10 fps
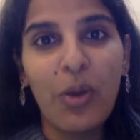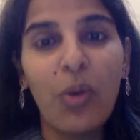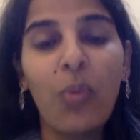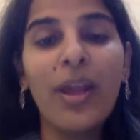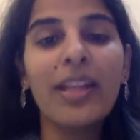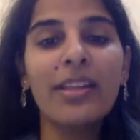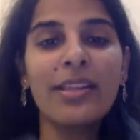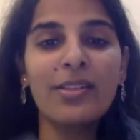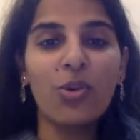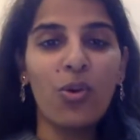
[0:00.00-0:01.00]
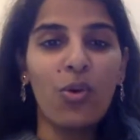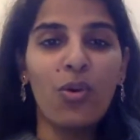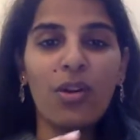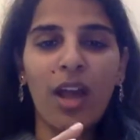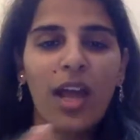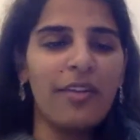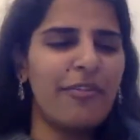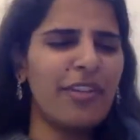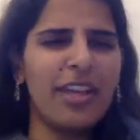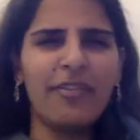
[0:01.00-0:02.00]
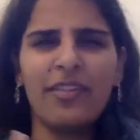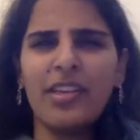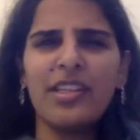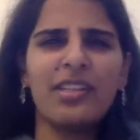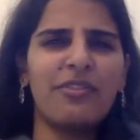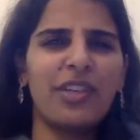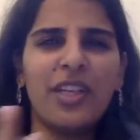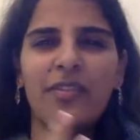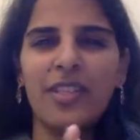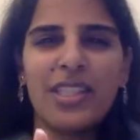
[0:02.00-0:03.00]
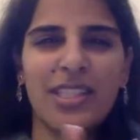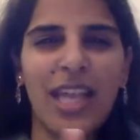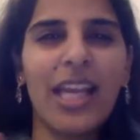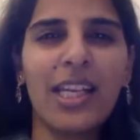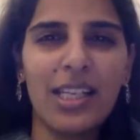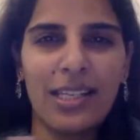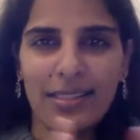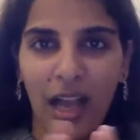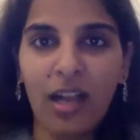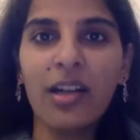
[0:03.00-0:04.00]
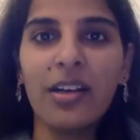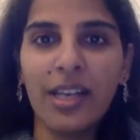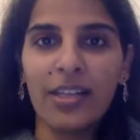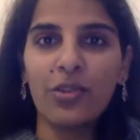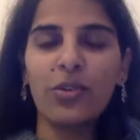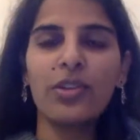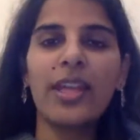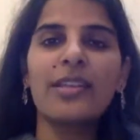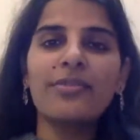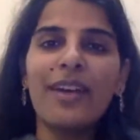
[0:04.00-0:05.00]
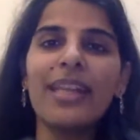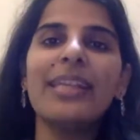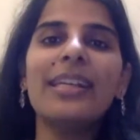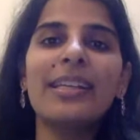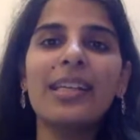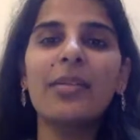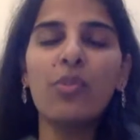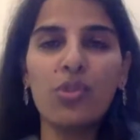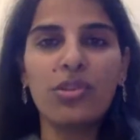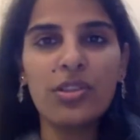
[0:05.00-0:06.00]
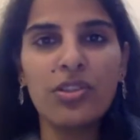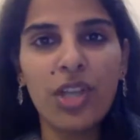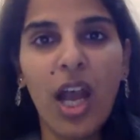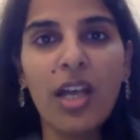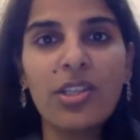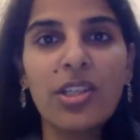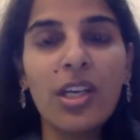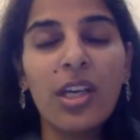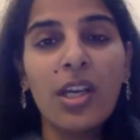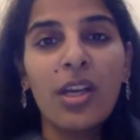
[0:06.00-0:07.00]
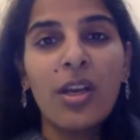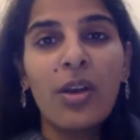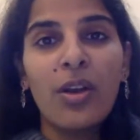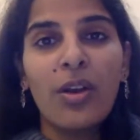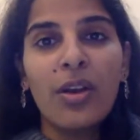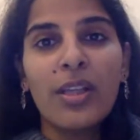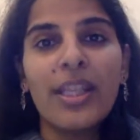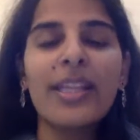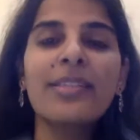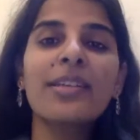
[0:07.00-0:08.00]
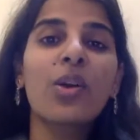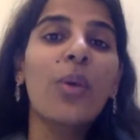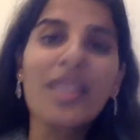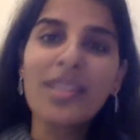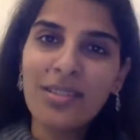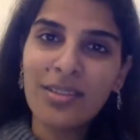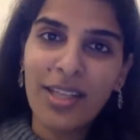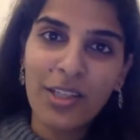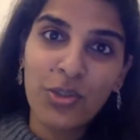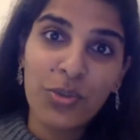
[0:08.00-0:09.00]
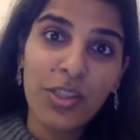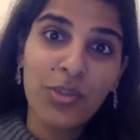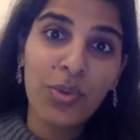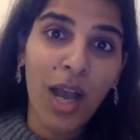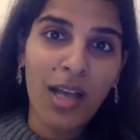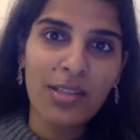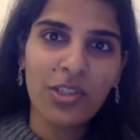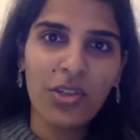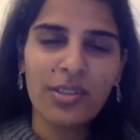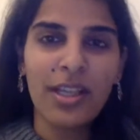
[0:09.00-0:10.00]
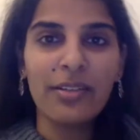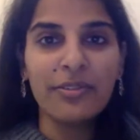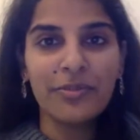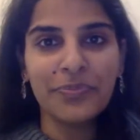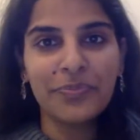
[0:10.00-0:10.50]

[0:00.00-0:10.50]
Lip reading: When this whole unforgiveness forgiveness cycle has occurred, and there is very little emotional charge, there is a question that you need to ask yourself,